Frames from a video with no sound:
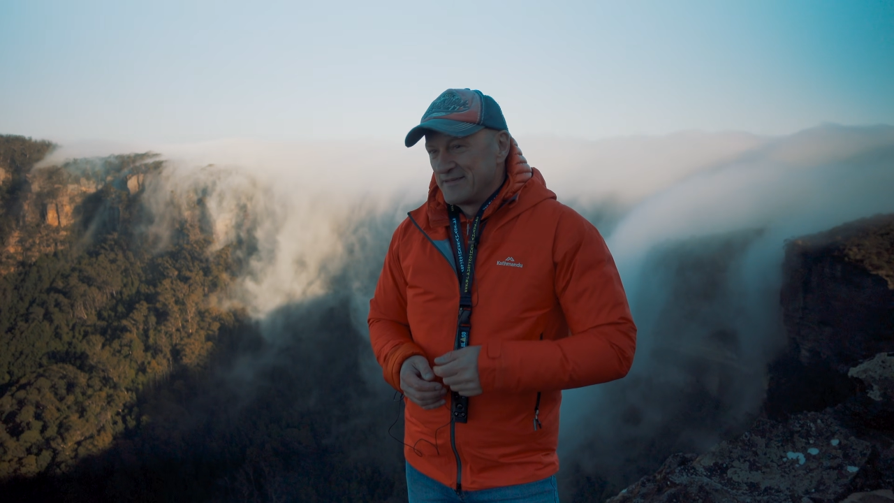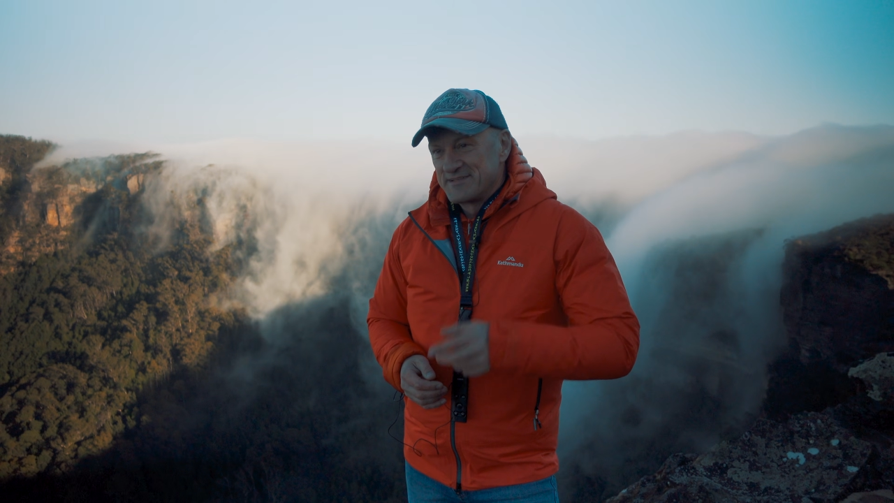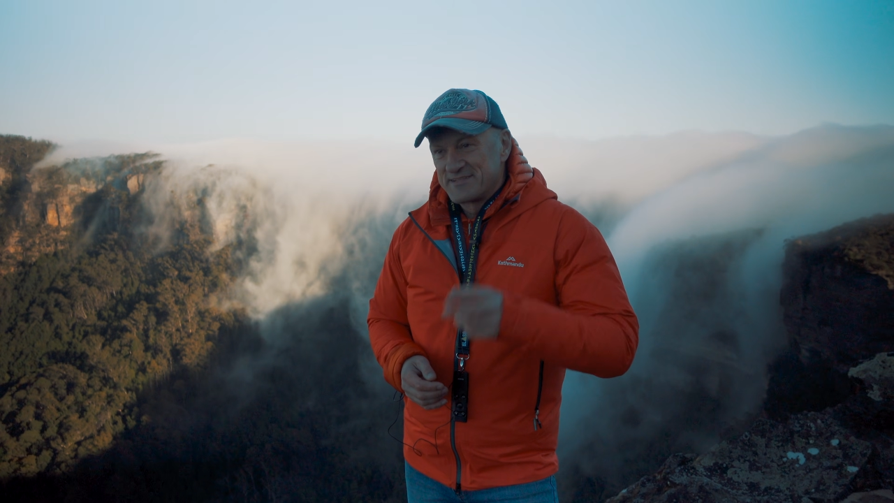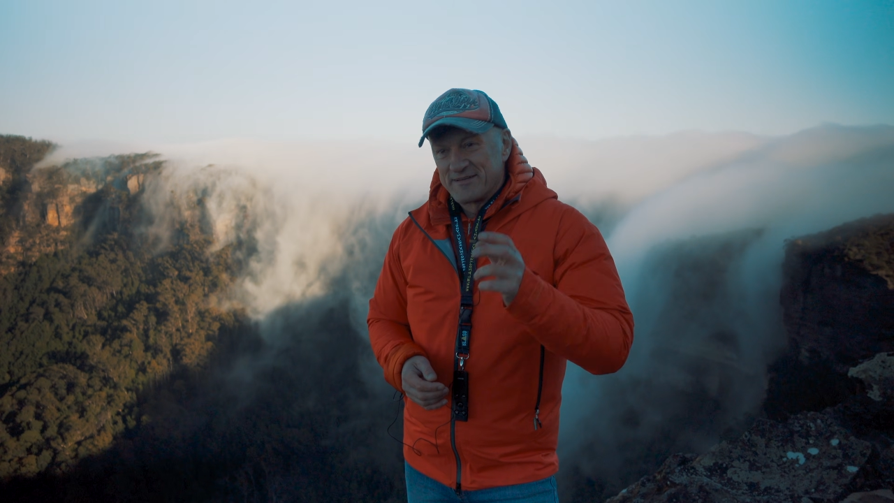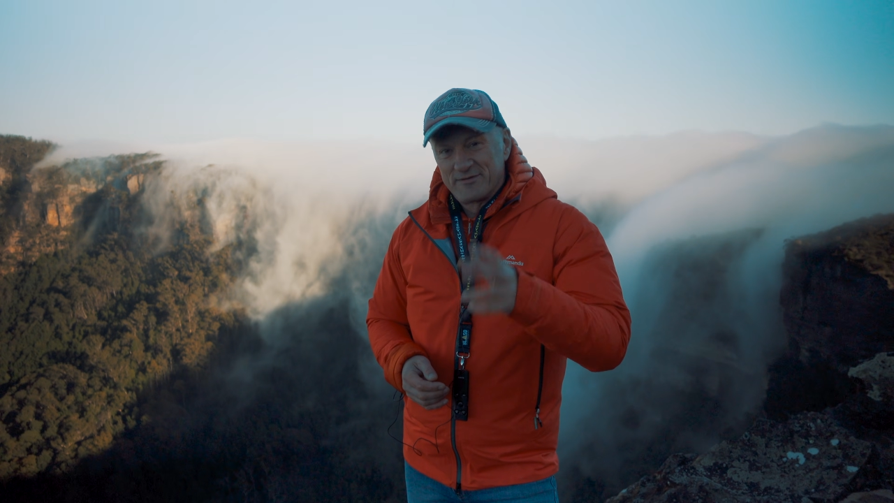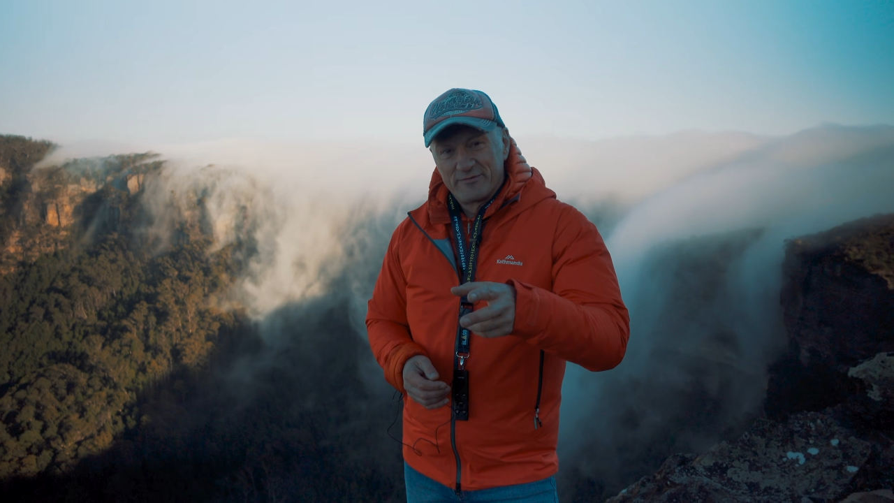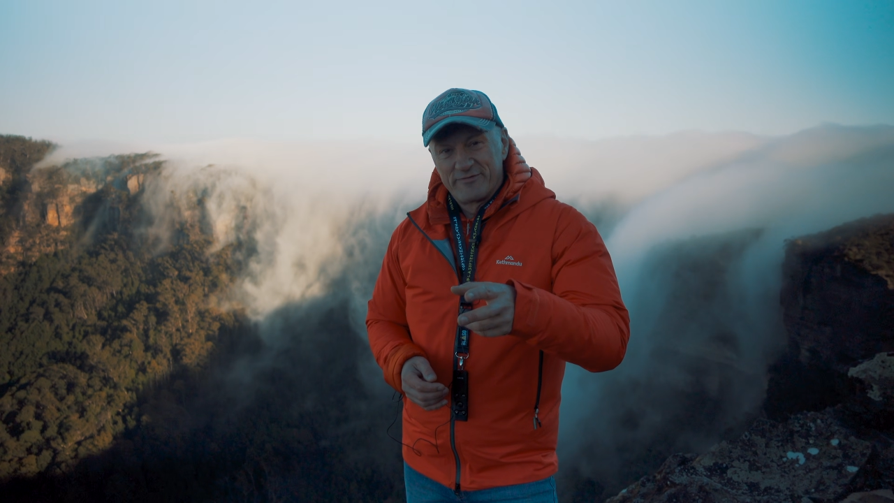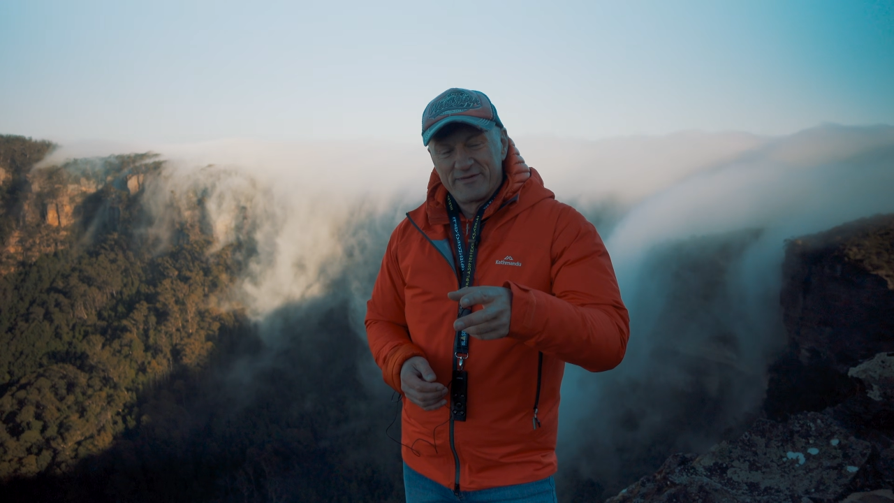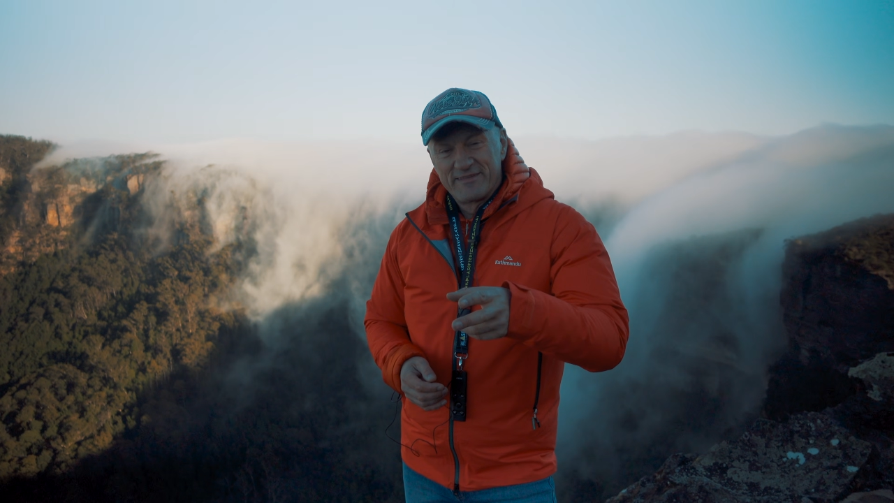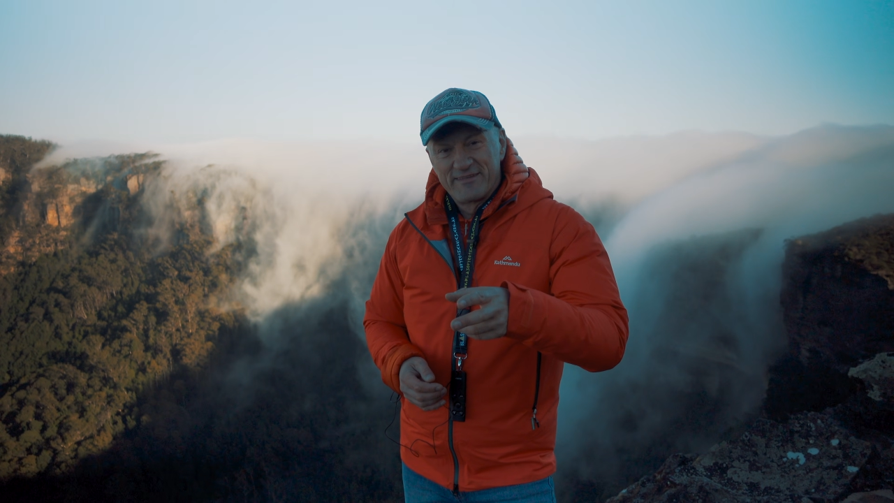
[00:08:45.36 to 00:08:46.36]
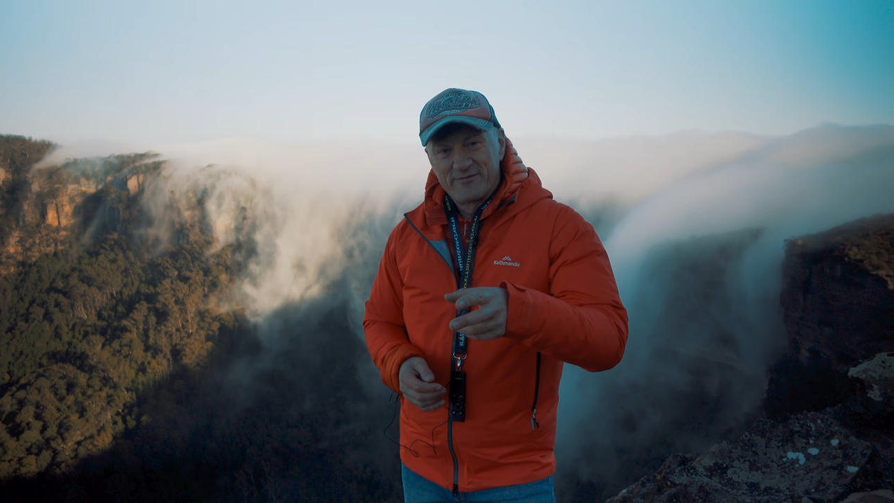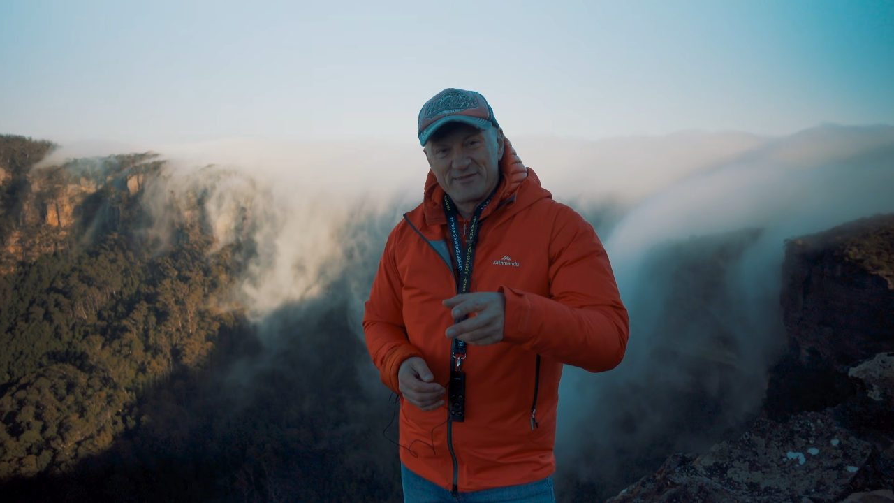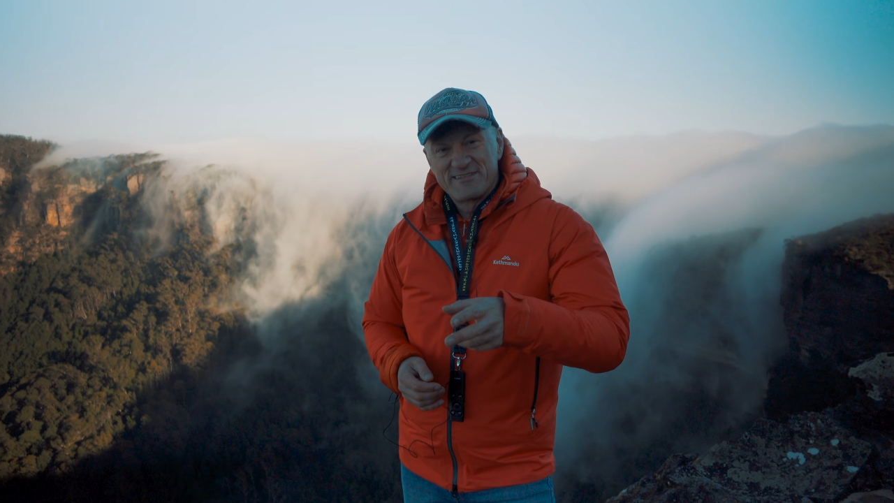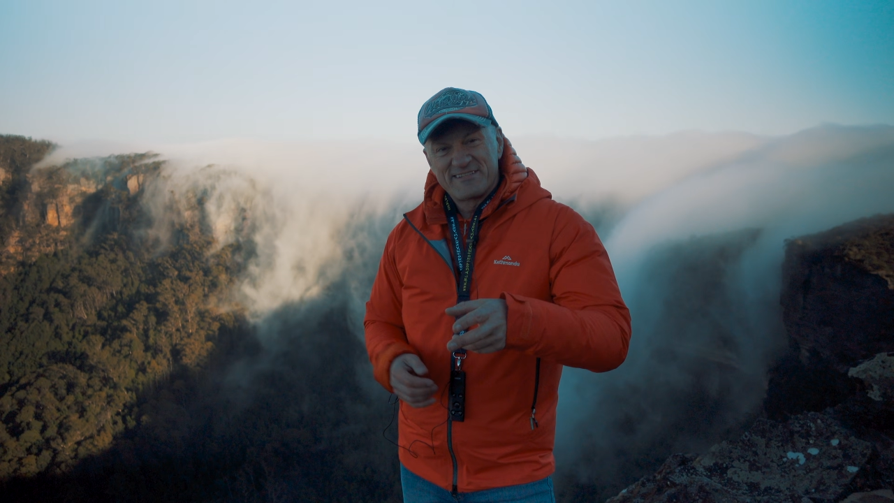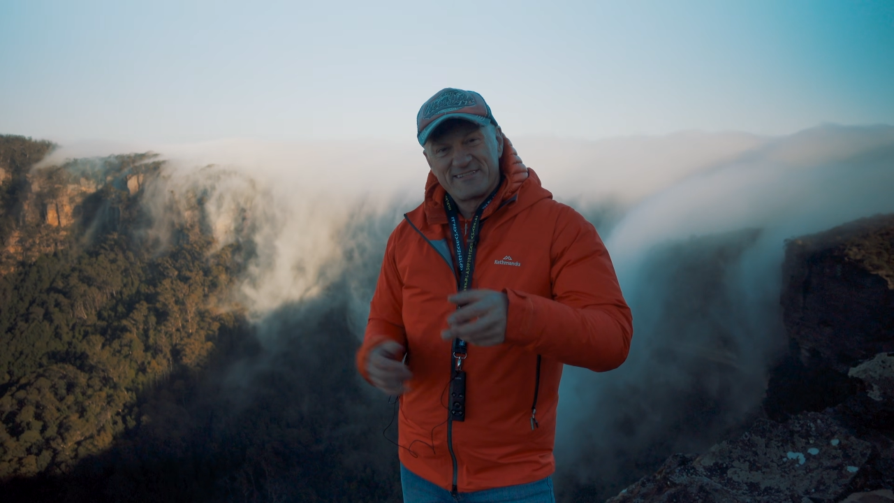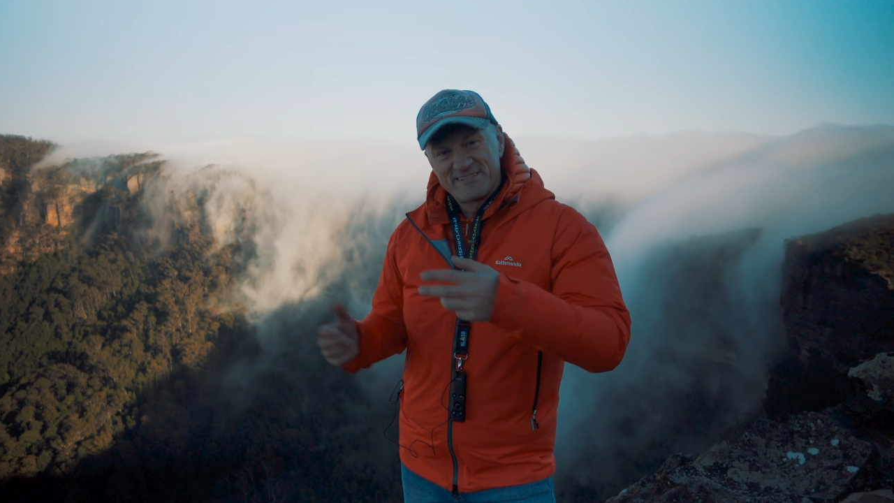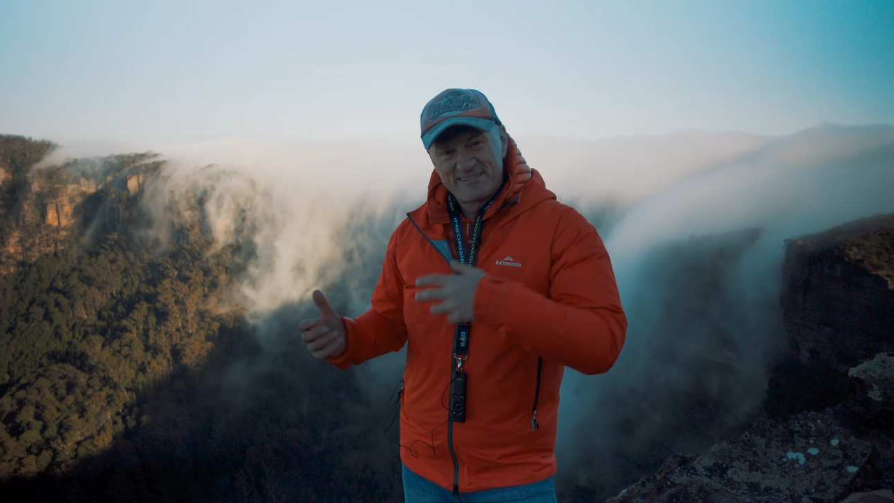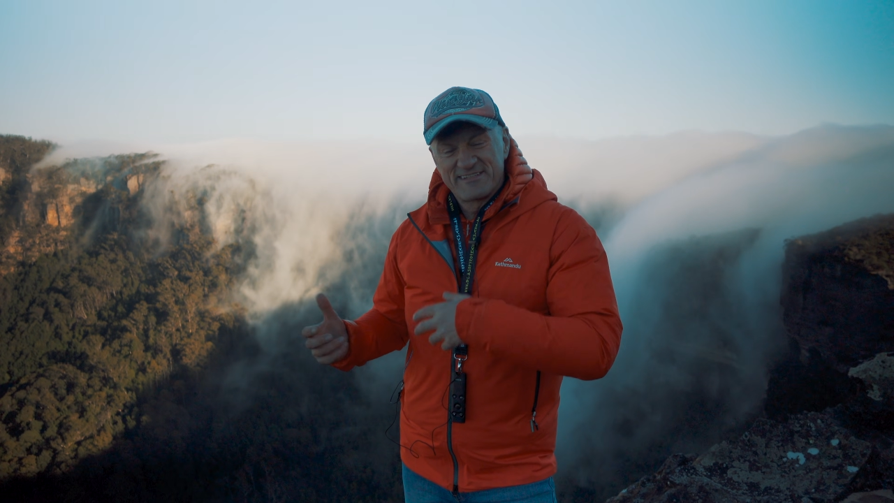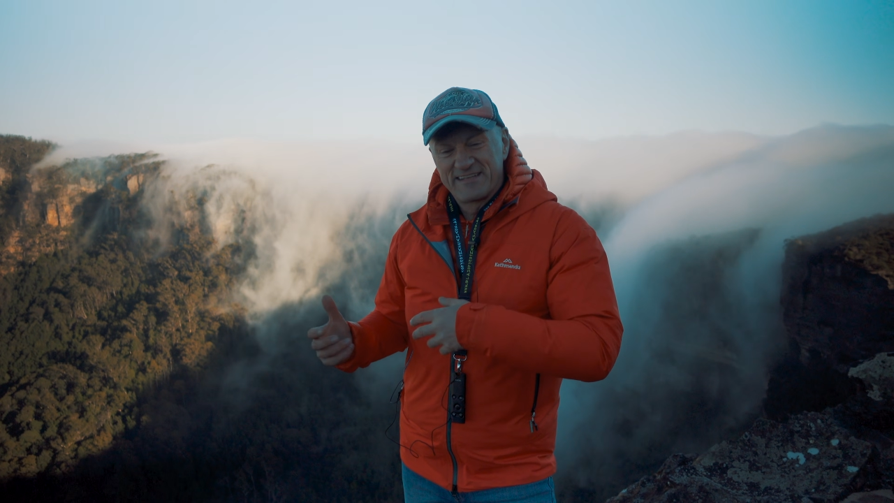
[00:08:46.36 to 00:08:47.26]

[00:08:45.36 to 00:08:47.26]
Started off at the Three Sisters,